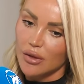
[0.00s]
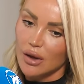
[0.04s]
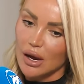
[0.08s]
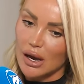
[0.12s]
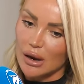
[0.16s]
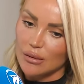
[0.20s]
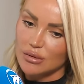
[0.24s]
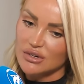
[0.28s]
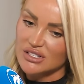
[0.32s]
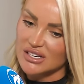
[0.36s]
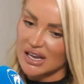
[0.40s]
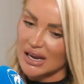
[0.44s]

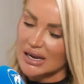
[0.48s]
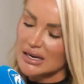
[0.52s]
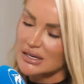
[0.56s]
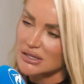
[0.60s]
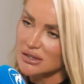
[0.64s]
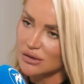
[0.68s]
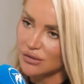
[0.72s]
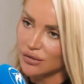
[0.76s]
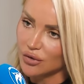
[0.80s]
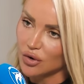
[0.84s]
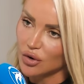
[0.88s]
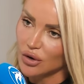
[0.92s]
I was
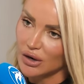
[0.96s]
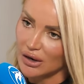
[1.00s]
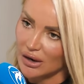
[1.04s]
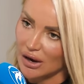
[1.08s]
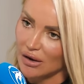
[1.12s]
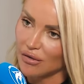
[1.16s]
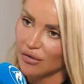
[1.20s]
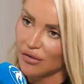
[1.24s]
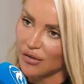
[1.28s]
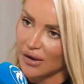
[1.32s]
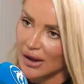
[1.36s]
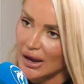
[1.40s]
hated for it
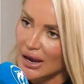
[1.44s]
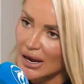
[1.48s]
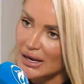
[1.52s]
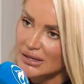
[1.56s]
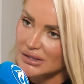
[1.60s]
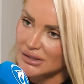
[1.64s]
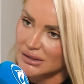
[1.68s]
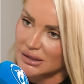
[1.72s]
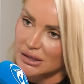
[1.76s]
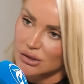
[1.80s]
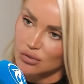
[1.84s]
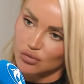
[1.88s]
at
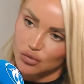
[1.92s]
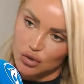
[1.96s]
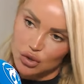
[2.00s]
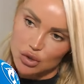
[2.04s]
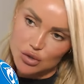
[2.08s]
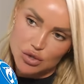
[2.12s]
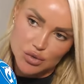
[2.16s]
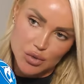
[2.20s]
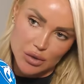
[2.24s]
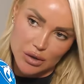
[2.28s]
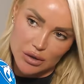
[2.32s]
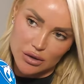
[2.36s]
first, and it
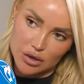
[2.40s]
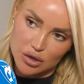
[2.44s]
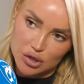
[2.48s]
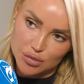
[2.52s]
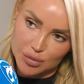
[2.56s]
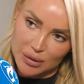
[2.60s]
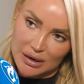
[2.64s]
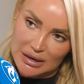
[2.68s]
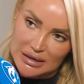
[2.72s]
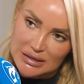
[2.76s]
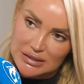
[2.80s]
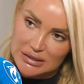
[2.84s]
Rude's one of those
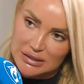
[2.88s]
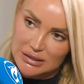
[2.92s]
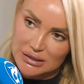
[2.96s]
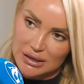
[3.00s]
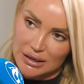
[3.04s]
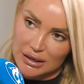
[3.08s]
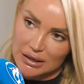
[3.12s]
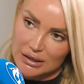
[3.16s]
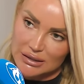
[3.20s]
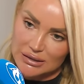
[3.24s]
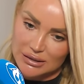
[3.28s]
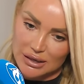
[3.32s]
places.
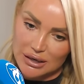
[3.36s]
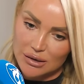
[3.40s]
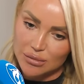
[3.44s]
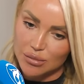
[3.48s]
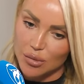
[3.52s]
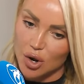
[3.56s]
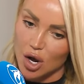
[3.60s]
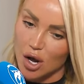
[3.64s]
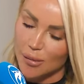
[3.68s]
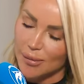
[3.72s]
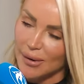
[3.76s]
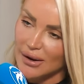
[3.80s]
Like it's like,
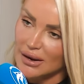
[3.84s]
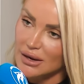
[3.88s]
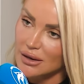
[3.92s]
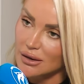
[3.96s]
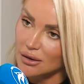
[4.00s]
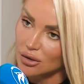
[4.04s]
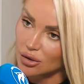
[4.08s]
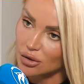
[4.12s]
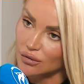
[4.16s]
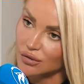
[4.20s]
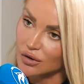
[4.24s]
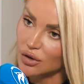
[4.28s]
Marmite
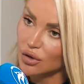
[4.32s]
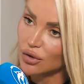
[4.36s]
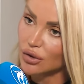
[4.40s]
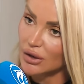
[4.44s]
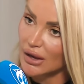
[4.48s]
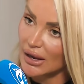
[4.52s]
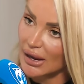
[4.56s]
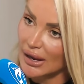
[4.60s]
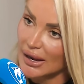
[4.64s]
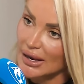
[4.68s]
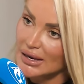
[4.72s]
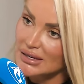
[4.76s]
you love it or
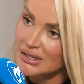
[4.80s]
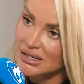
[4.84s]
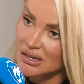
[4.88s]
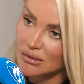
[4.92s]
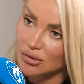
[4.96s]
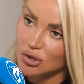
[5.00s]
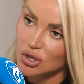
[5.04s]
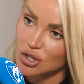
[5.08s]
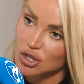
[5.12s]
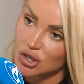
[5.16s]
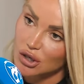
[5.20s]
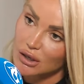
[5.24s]
you hate it
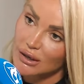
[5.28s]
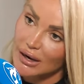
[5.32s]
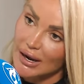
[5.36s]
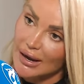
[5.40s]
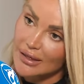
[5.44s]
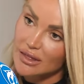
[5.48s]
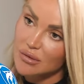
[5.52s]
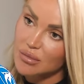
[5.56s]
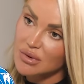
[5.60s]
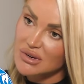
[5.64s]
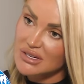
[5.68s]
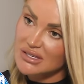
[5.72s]
because you can
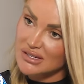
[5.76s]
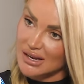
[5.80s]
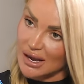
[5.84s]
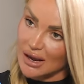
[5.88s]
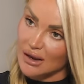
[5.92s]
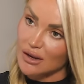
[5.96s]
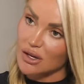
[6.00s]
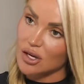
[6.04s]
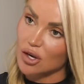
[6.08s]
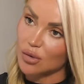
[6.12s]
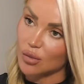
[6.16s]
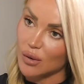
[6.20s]
either be
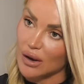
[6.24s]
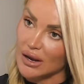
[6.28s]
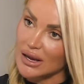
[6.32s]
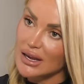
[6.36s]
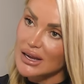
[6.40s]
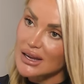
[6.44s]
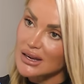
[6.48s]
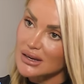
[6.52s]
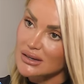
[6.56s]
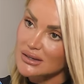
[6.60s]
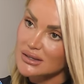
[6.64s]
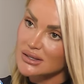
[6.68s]
set in your
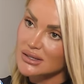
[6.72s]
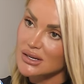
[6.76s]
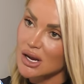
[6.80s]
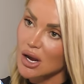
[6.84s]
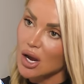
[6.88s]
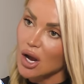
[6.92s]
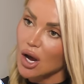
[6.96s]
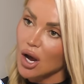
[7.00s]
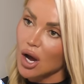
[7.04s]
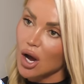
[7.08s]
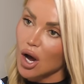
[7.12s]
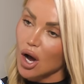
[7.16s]
ways
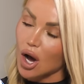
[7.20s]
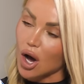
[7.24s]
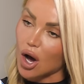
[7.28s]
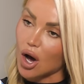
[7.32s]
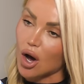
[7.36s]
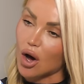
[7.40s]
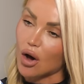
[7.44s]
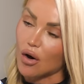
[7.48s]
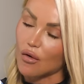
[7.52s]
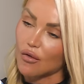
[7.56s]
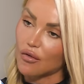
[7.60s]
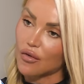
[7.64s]

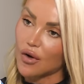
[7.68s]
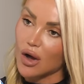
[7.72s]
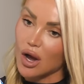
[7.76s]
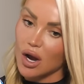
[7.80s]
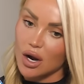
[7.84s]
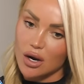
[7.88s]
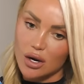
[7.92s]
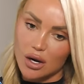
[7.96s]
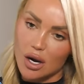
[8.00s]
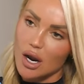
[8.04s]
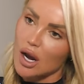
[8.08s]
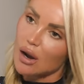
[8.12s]
of
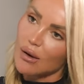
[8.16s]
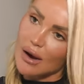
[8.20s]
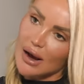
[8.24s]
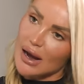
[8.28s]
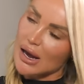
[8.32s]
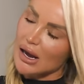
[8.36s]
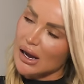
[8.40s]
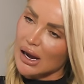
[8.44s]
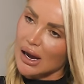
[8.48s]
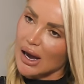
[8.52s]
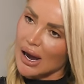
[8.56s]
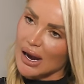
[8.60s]
no, I,
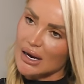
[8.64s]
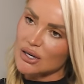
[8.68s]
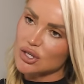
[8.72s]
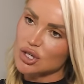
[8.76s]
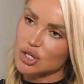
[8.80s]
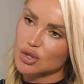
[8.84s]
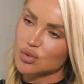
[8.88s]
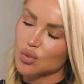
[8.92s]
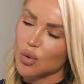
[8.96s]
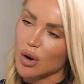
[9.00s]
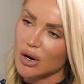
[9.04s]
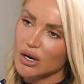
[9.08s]
I
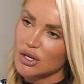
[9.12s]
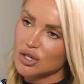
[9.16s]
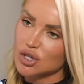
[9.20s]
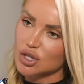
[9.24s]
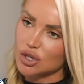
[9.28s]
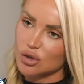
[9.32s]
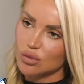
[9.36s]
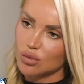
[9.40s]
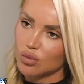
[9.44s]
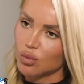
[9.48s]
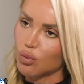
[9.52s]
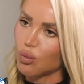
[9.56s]
just want to
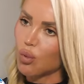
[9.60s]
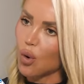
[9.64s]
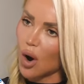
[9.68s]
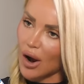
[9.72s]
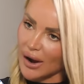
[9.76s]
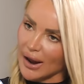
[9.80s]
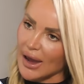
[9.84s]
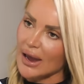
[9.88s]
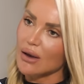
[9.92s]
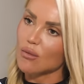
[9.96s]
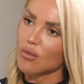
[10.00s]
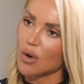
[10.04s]
do
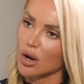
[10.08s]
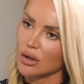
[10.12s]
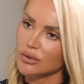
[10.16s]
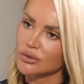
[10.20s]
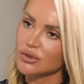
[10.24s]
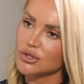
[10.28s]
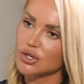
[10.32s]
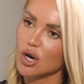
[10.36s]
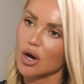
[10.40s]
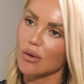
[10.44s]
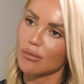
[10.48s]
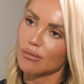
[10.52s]
what I
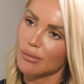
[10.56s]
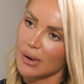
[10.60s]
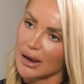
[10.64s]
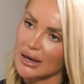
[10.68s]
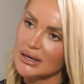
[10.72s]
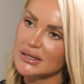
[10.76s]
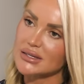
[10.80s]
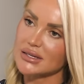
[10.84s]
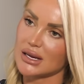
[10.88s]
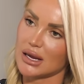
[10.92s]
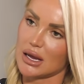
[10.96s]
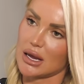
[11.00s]
want on
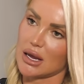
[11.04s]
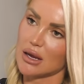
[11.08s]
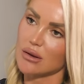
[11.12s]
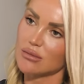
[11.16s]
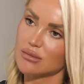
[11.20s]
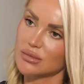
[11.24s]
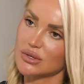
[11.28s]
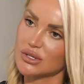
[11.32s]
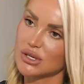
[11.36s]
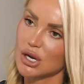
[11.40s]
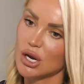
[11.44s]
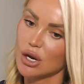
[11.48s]
my
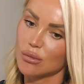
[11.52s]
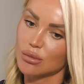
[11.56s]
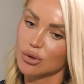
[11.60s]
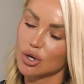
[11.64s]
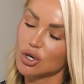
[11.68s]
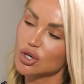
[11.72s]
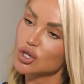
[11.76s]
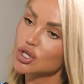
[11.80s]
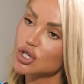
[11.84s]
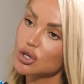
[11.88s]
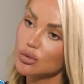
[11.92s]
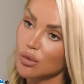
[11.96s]
terms
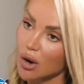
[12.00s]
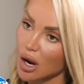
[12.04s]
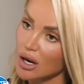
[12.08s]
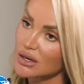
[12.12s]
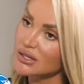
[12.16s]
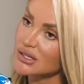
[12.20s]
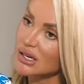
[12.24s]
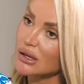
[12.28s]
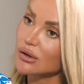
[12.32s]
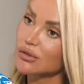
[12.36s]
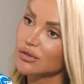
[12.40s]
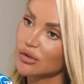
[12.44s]
because you are
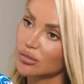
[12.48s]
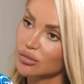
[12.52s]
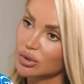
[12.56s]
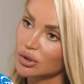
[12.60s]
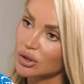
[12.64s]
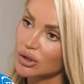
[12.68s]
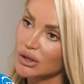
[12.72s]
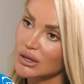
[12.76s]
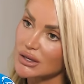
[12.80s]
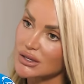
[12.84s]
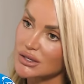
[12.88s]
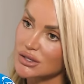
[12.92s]

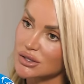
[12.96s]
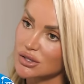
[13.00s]
self-employed.